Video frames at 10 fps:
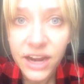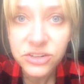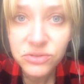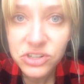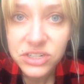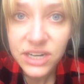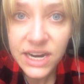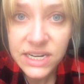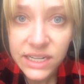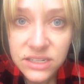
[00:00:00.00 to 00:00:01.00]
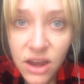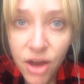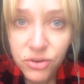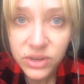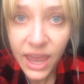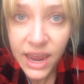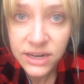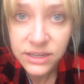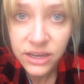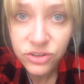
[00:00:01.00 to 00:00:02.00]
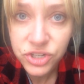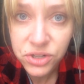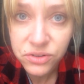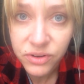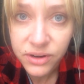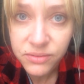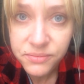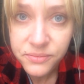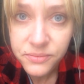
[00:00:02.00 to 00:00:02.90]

I do understand it's not okay to kill children